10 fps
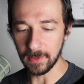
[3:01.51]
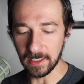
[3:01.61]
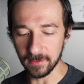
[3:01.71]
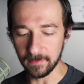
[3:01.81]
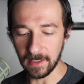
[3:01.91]
way
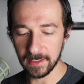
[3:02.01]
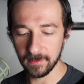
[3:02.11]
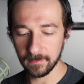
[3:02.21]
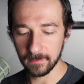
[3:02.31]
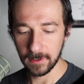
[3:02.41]
down to the
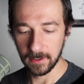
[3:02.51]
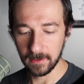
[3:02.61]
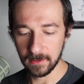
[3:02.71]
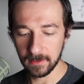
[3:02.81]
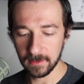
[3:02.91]
bottom,
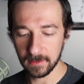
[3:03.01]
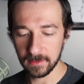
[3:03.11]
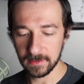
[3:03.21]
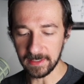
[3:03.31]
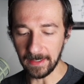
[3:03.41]

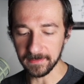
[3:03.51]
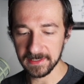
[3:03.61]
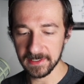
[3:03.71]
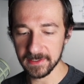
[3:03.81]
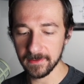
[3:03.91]
tap
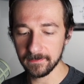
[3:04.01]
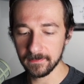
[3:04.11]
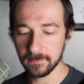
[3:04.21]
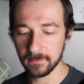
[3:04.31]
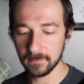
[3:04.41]
system,
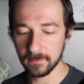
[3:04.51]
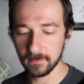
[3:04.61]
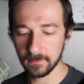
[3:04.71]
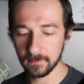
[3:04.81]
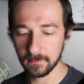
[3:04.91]

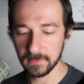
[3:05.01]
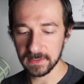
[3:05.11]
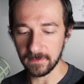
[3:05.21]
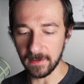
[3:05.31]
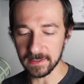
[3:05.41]

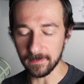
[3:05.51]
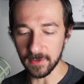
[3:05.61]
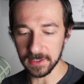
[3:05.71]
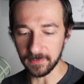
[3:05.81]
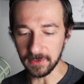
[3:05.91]
select
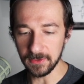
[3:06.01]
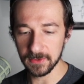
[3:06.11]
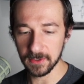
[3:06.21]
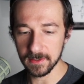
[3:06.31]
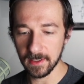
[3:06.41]
multiple
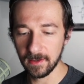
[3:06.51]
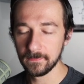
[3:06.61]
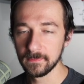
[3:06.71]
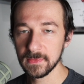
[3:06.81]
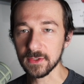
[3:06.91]
users.
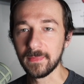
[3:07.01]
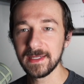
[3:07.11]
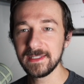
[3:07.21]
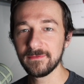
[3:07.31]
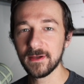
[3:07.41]
So by
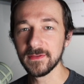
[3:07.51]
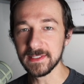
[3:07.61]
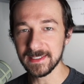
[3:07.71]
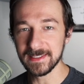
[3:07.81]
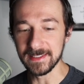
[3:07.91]
default,
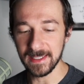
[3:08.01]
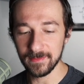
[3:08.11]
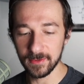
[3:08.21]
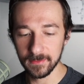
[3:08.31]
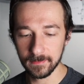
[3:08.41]
this is
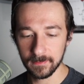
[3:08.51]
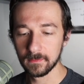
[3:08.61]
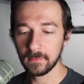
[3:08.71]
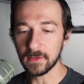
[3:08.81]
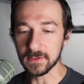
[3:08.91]
disabled.
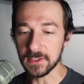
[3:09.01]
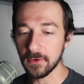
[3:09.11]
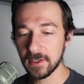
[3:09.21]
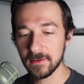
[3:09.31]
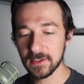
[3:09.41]
There's a
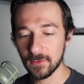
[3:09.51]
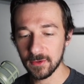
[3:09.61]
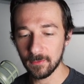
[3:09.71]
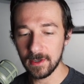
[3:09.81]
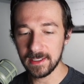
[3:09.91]
note here that's
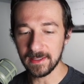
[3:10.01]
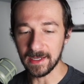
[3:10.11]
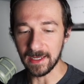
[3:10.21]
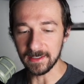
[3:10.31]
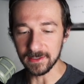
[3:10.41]
worth reading that
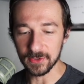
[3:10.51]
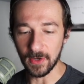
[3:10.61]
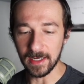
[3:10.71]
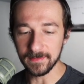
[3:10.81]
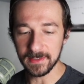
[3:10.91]
kind of
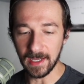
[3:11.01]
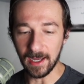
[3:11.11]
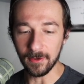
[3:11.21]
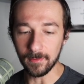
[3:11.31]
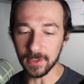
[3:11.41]
describes
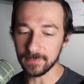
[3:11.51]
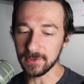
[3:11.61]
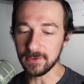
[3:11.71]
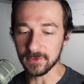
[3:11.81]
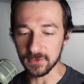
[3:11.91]
how multiple
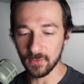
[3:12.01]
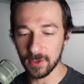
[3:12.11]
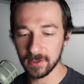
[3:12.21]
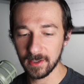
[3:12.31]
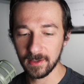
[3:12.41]
users
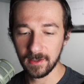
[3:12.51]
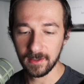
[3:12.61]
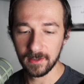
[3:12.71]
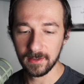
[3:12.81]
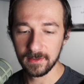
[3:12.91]
work.
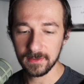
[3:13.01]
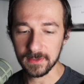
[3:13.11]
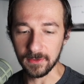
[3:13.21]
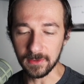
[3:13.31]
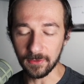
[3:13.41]

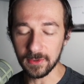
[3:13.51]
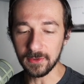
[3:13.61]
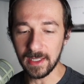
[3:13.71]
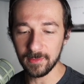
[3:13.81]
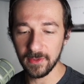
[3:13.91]
So in order to
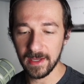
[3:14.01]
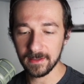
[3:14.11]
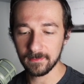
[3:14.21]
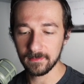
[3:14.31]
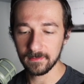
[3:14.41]
enable that,
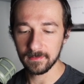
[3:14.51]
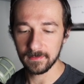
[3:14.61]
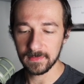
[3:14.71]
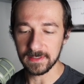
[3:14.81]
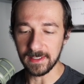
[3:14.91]

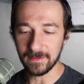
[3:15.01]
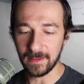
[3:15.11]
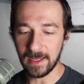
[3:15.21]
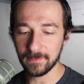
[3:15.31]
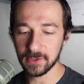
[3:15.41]
select
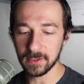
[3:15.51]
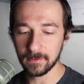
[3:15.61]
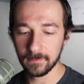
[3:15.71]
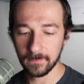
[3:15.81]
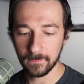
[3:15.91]
that option